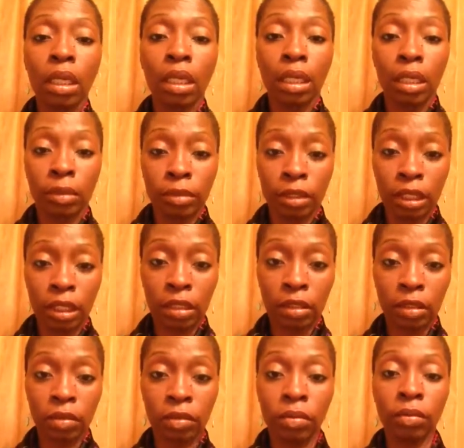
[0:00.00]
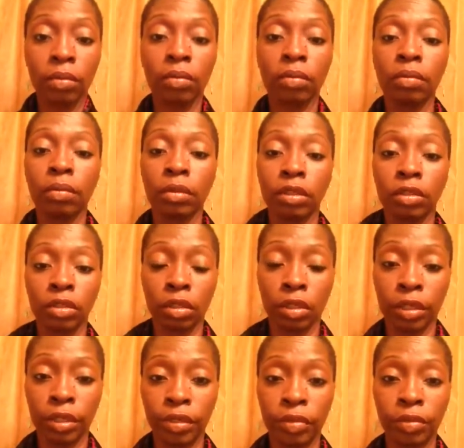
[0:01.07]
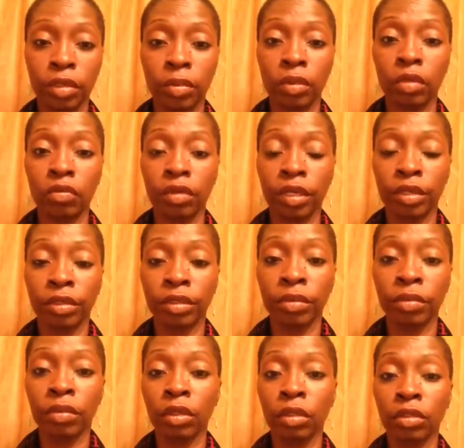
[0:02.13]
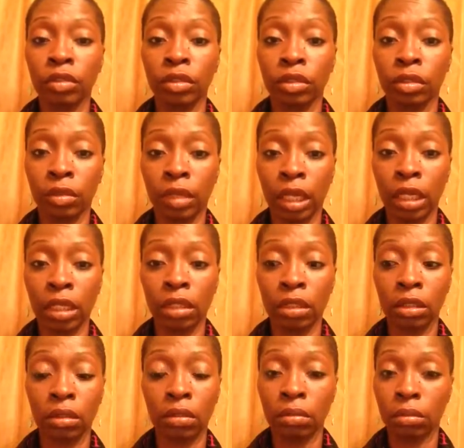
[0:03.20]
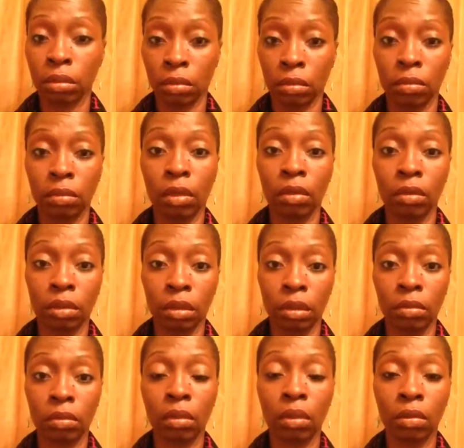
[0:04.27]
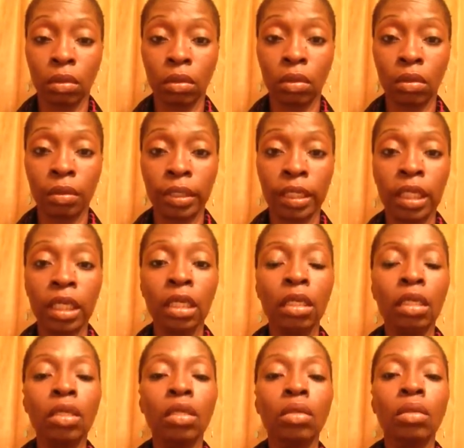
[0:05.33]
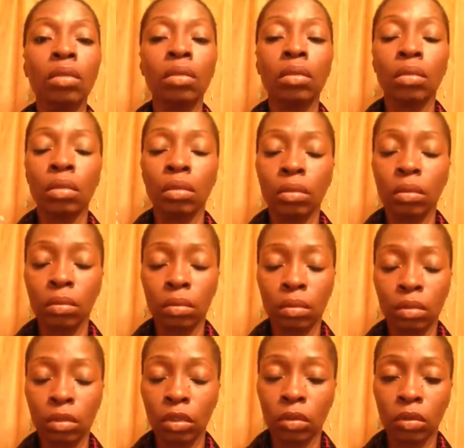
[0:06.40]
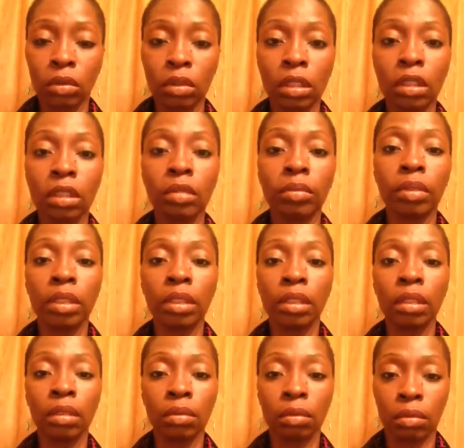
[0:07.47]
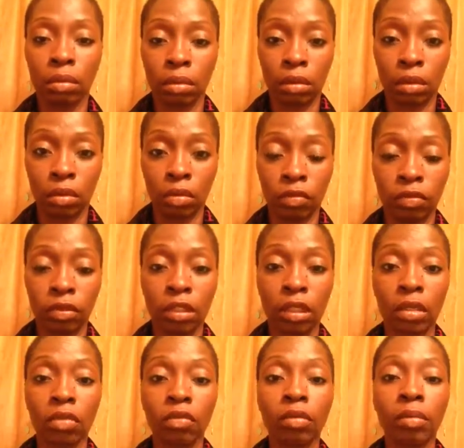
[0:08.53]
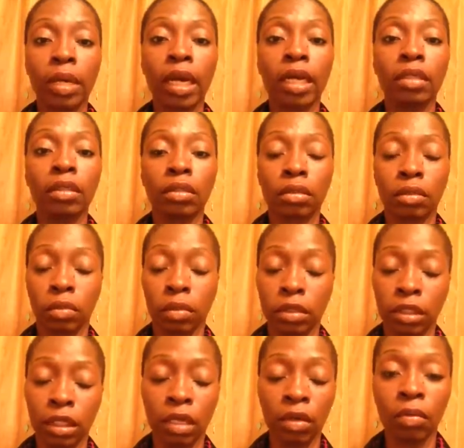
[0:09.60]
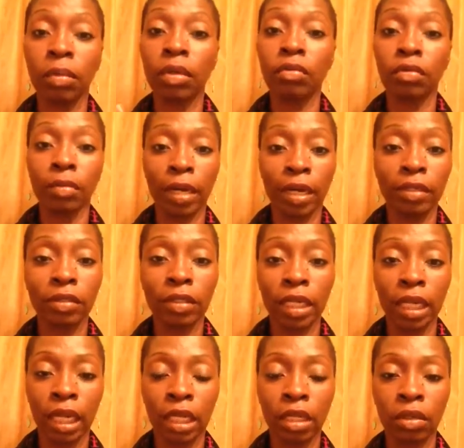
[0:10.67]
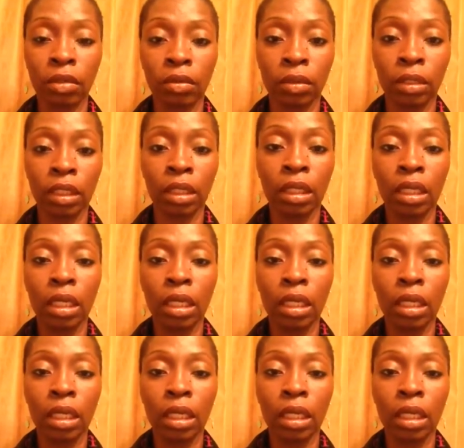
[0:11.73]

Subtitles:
And I'm telling you, when you start hearing people around you close to your age starting to go to glory, those need to be little subtle reminders, not subtle, but reminders that, hey, you know what,